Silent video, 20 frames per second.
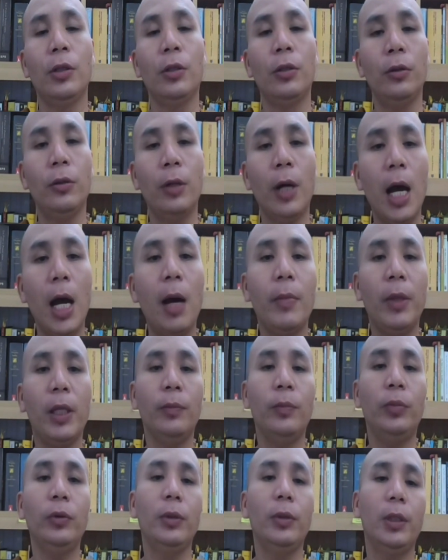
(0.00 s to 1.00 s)
to help the
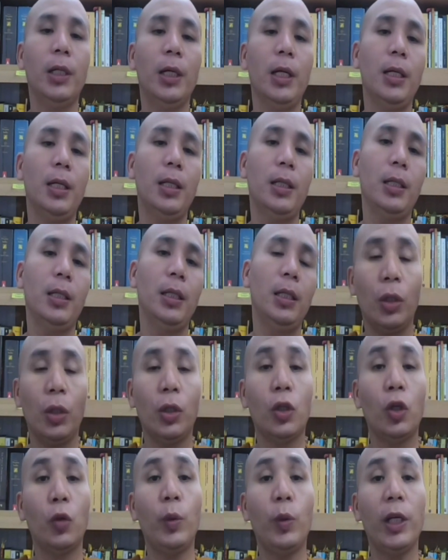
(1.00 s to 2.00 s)
Buddha
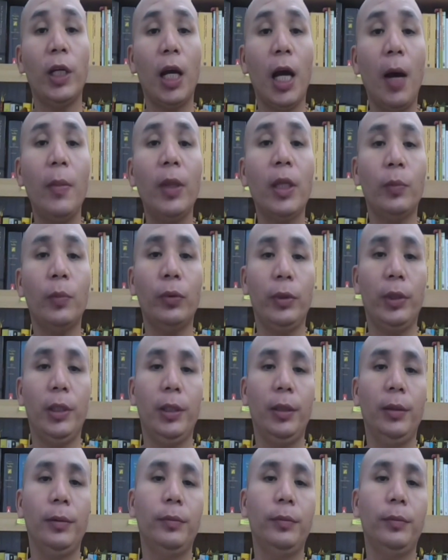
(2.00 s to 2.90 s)
to become the Buddha.